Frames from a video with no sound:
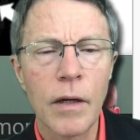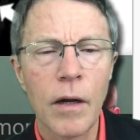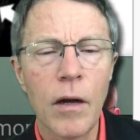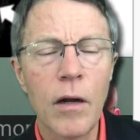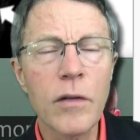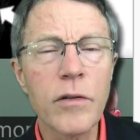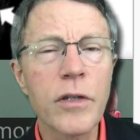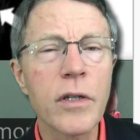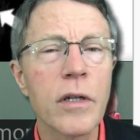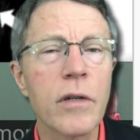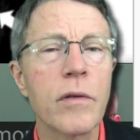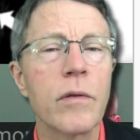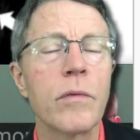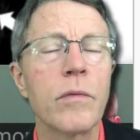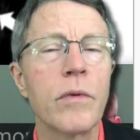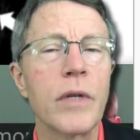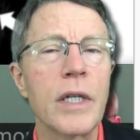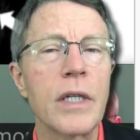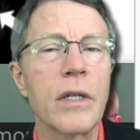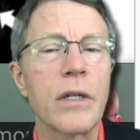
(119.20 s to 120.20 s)
also the
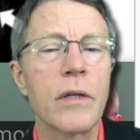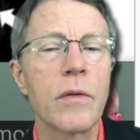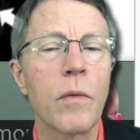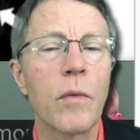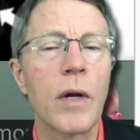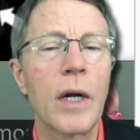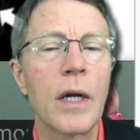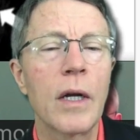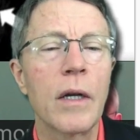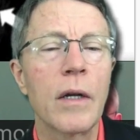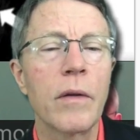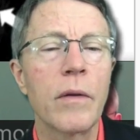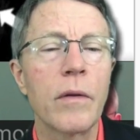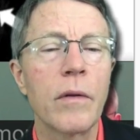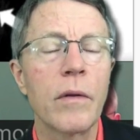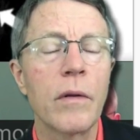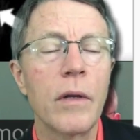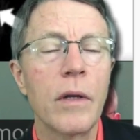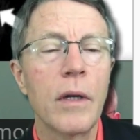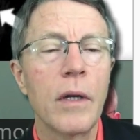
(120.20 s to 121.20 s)
reason why
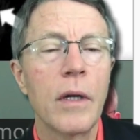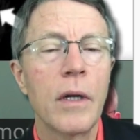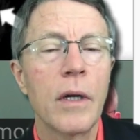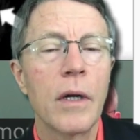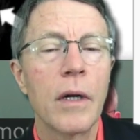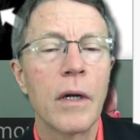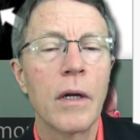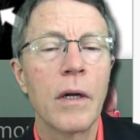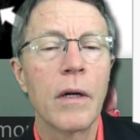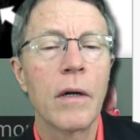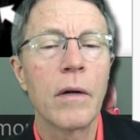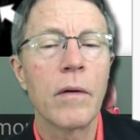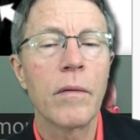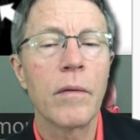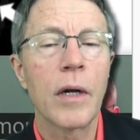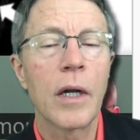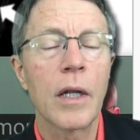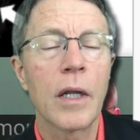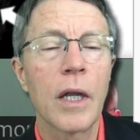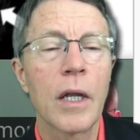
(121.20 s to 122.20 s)
uh,
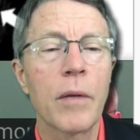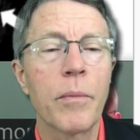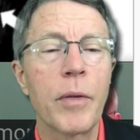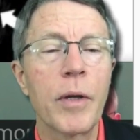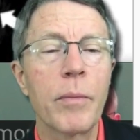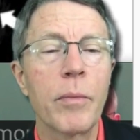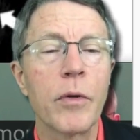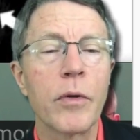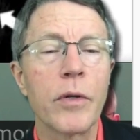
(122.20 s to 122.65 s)
a lot of people